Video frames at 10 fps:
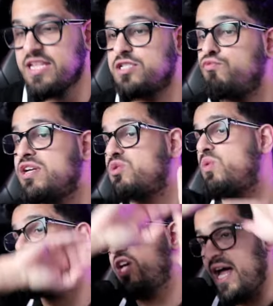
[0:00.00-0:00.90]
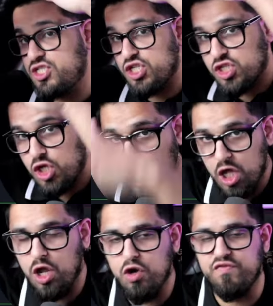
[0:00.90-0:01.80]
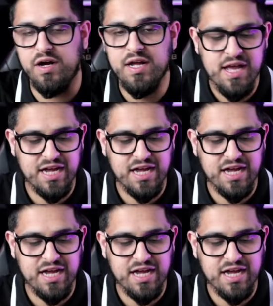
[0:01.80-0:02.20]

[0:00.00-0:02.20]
There's a risk we can just curl over.